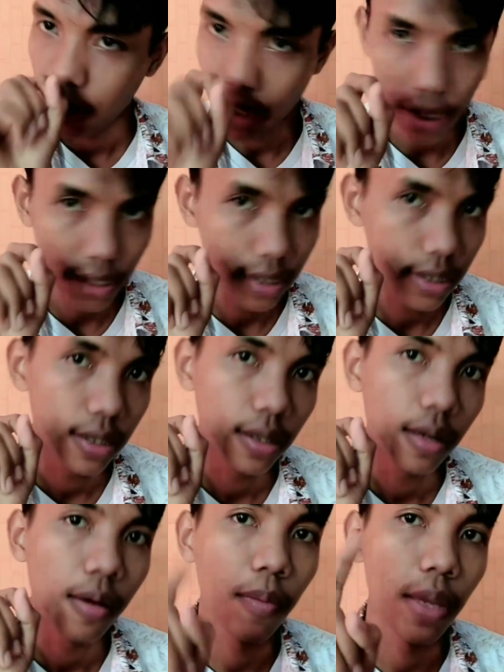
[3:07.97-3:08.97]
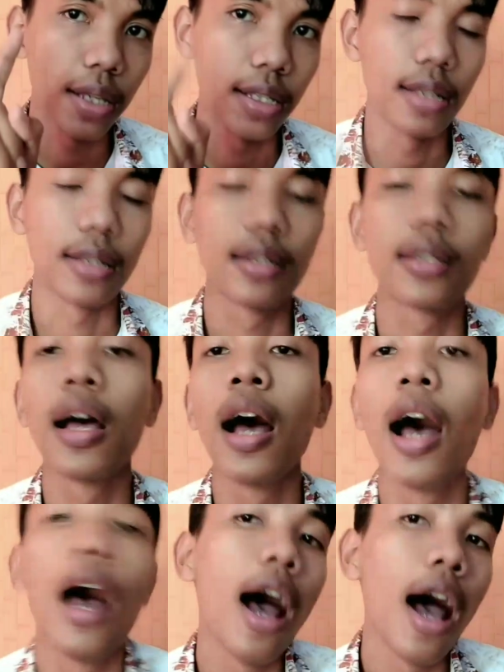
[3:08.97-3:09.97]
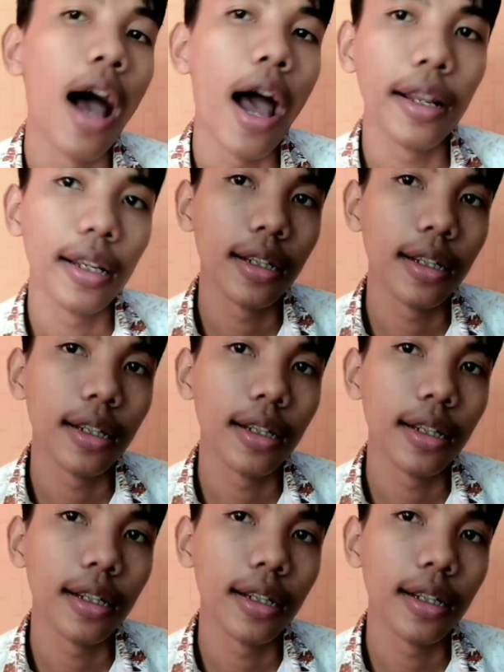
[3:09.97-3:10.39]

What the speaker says: There is message. I